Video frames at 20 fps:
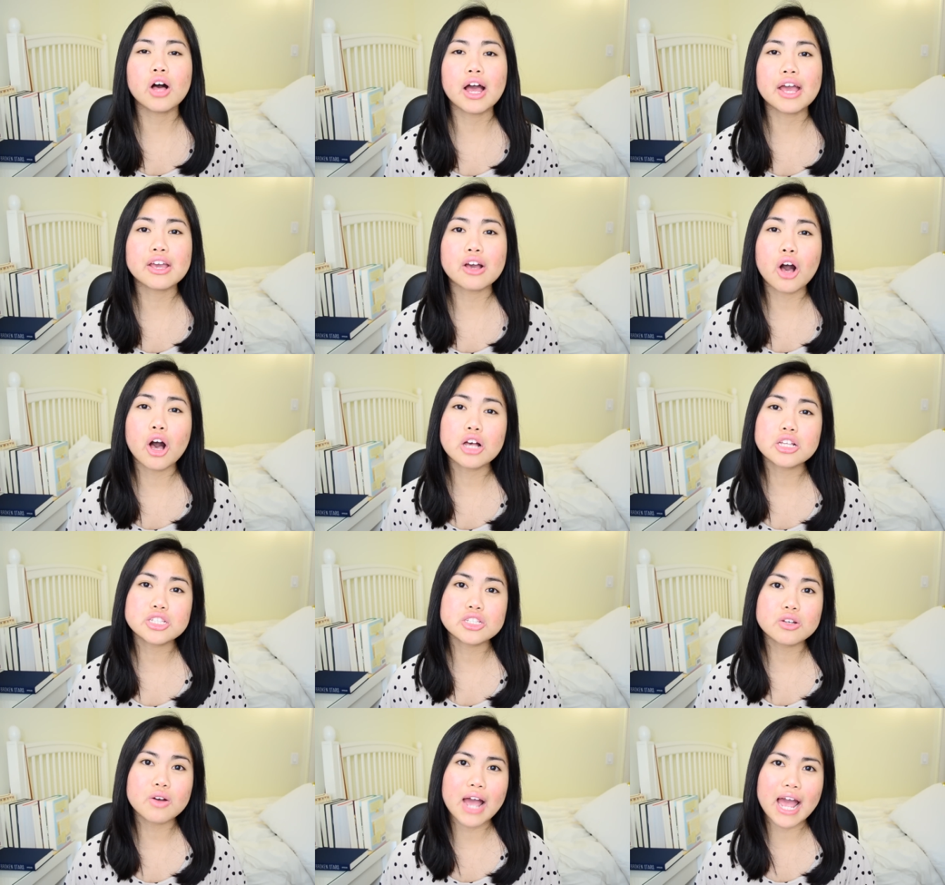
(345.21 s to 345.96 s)
I
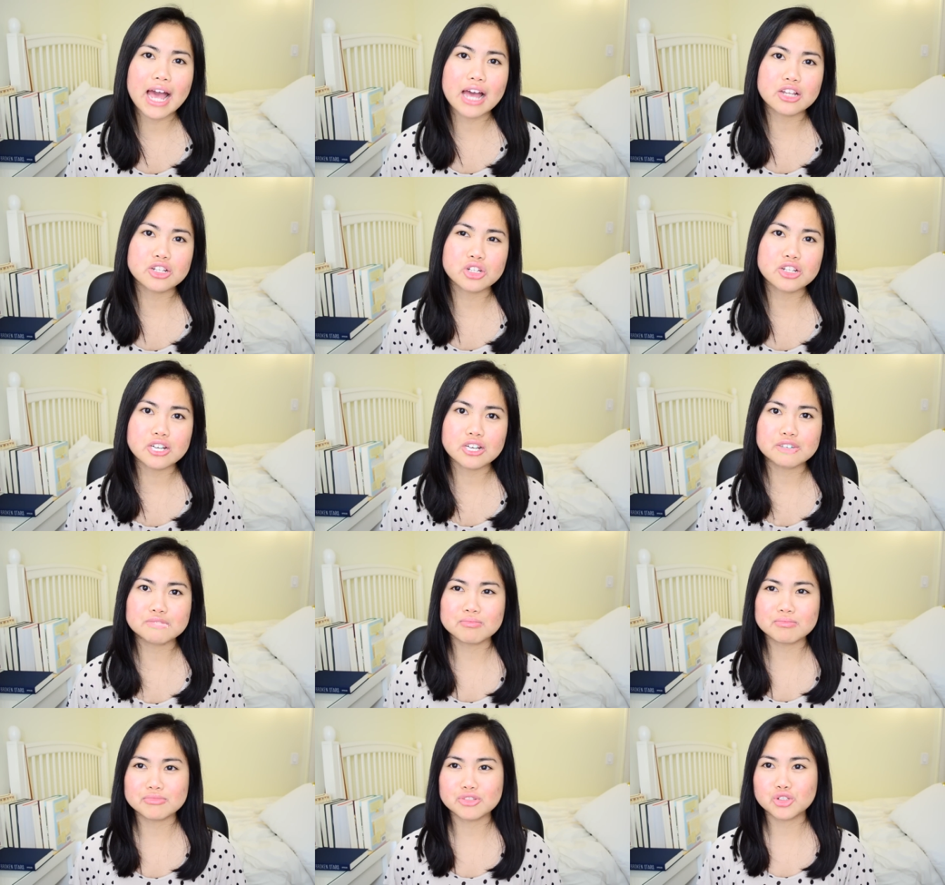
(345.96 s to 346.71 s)
also had
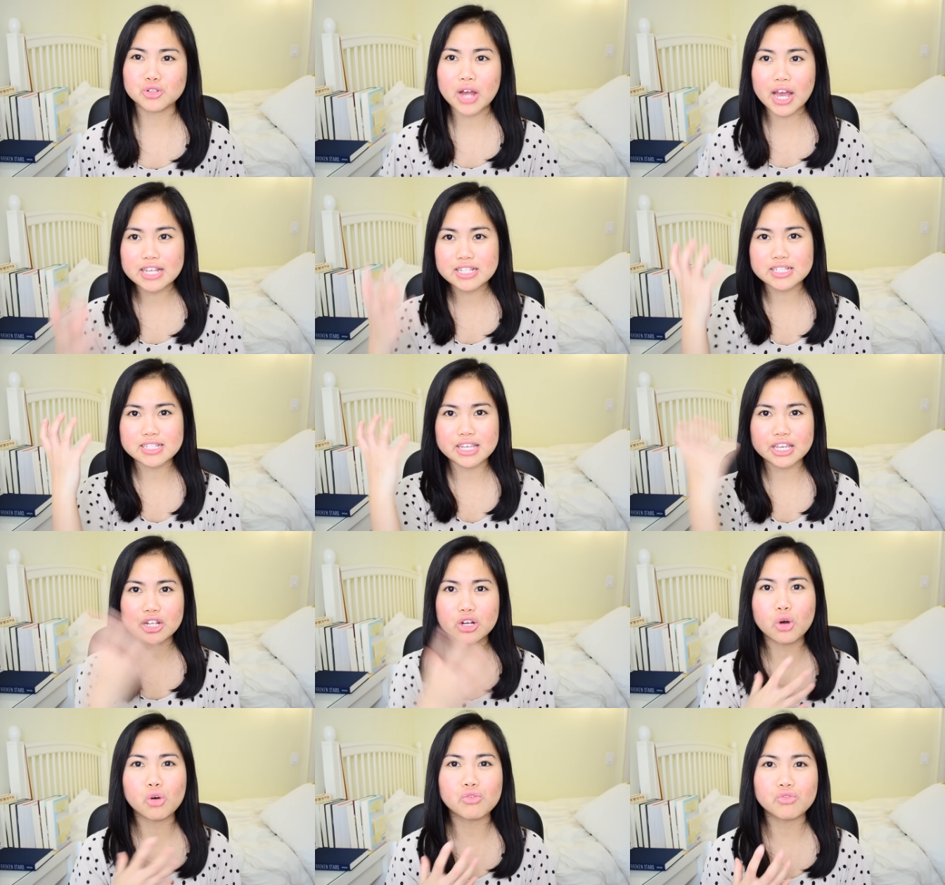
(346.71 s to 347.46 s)
um, dry
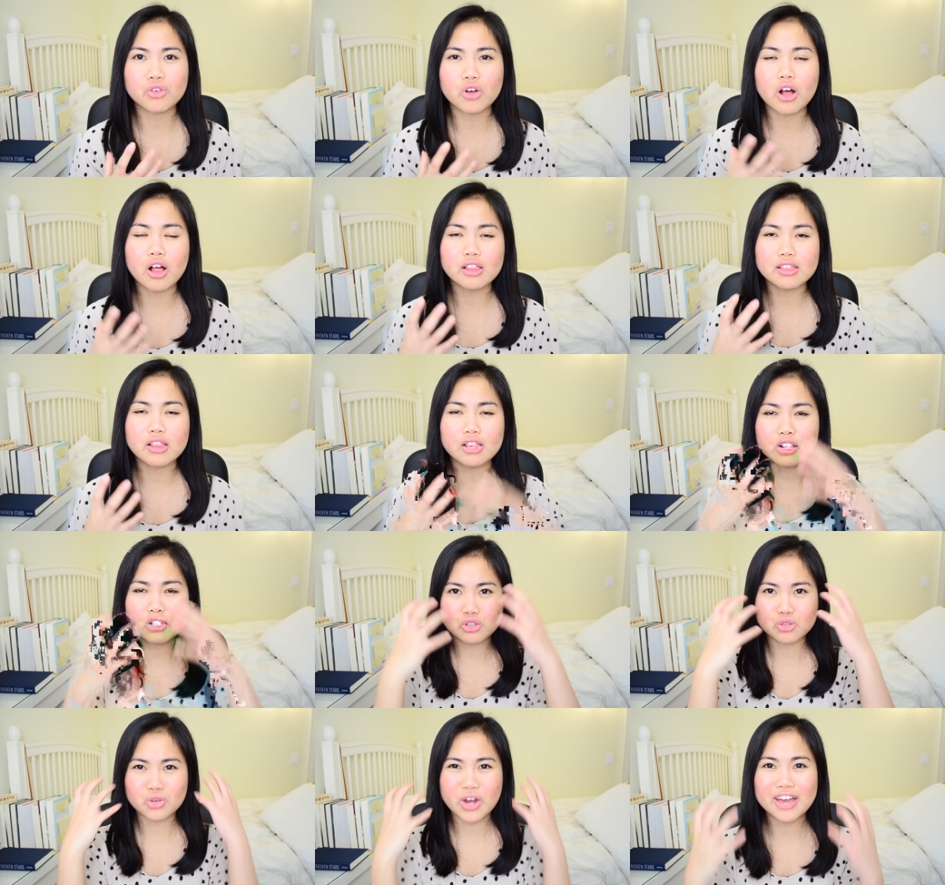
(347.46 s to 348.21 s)
skin overall,
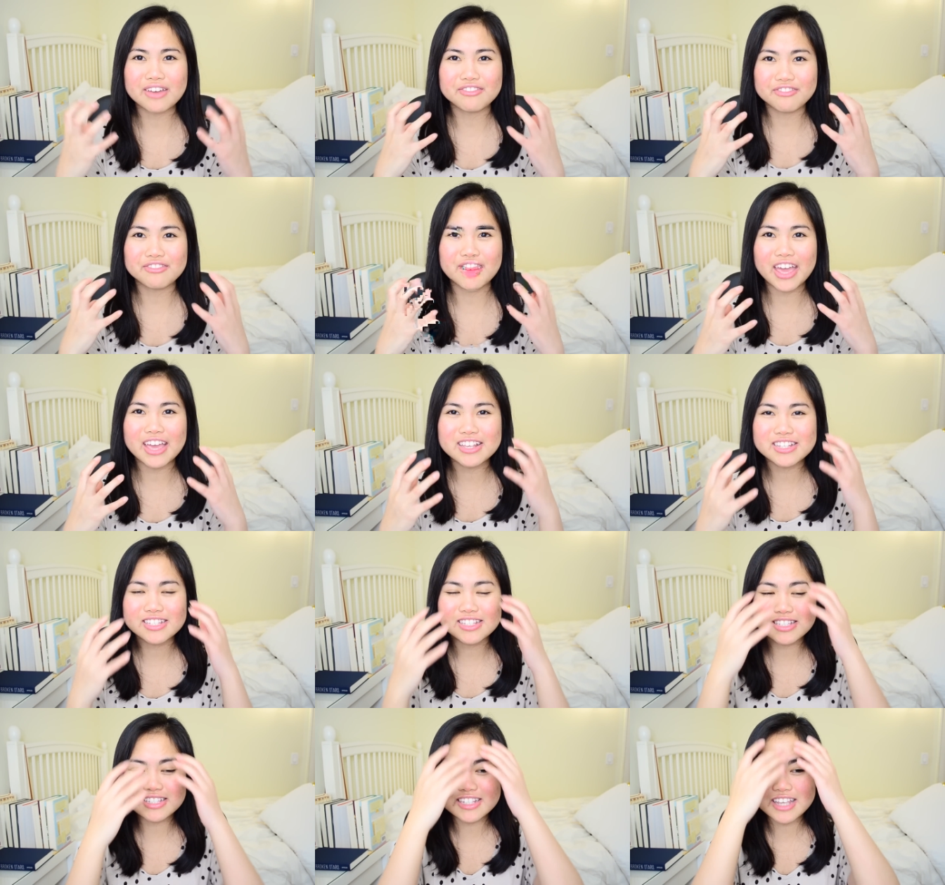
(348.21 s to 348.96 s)
like a dry
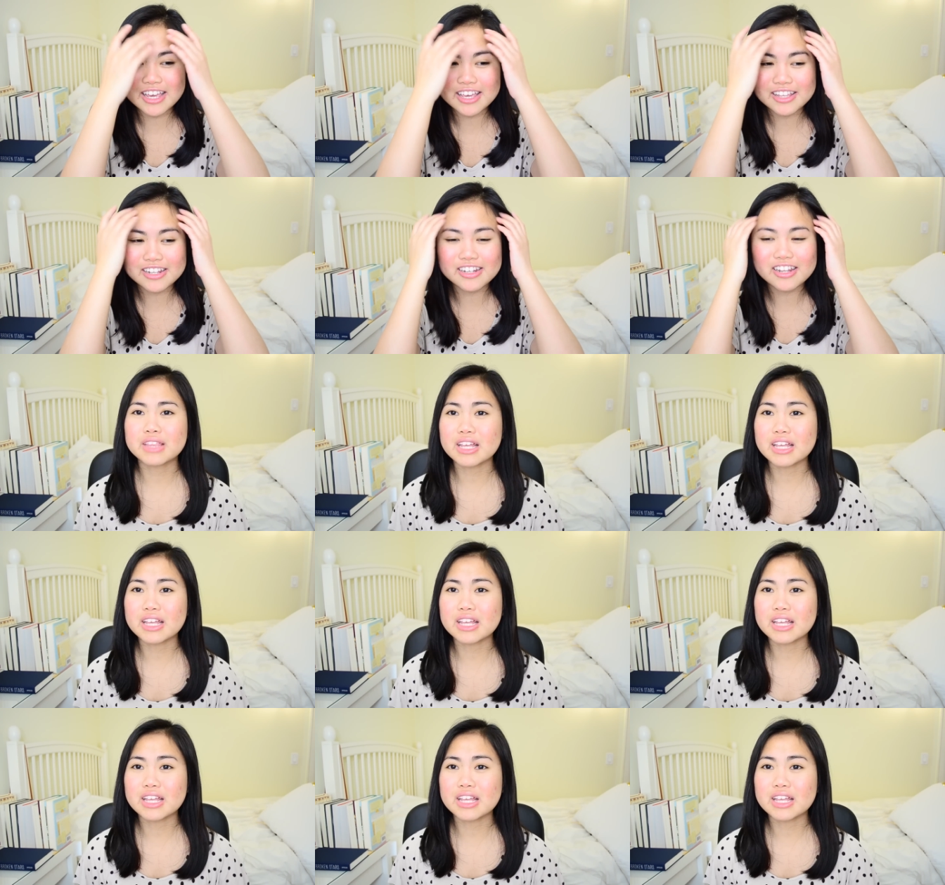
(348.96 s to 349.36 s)
face Skin.